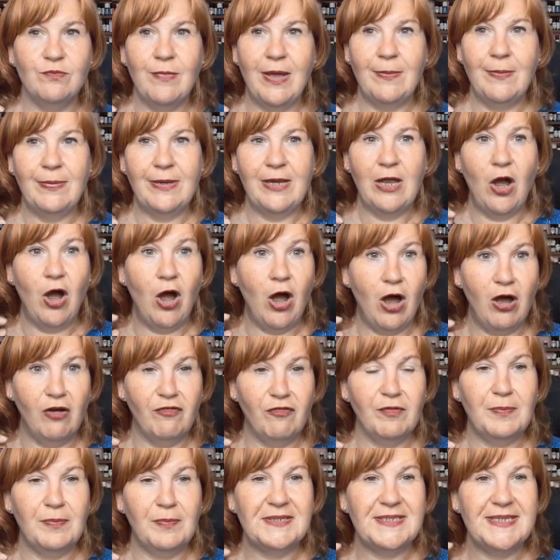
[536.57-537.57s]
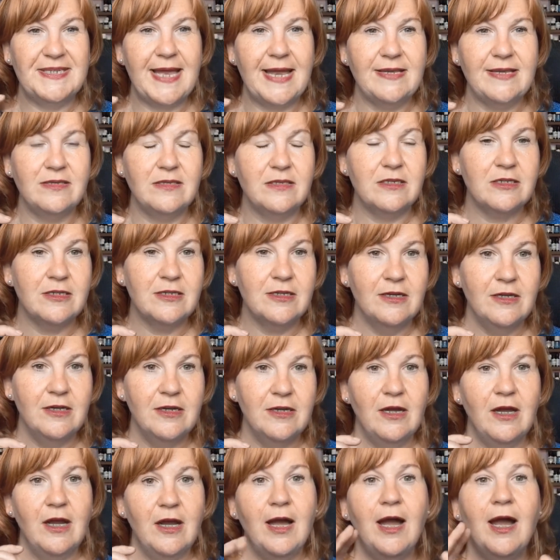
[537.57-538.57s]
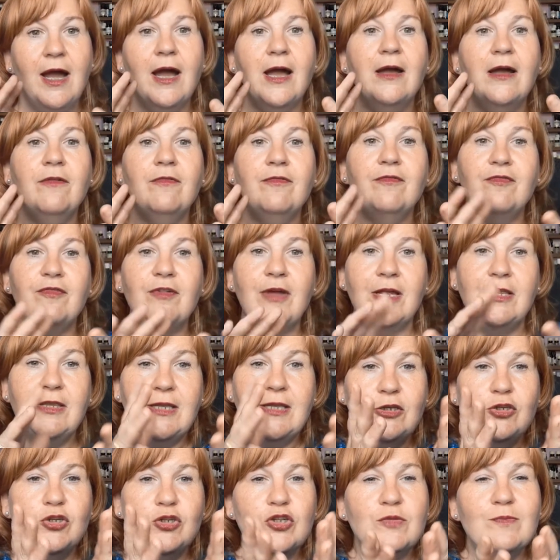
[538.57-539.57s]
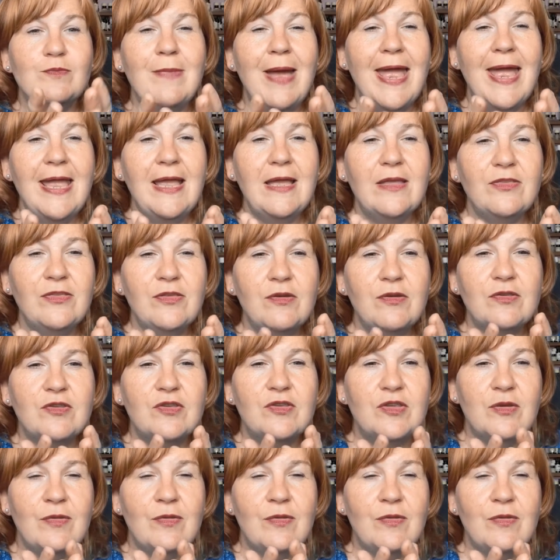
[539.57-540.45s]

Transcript: maybe 0.5% of, and then just make the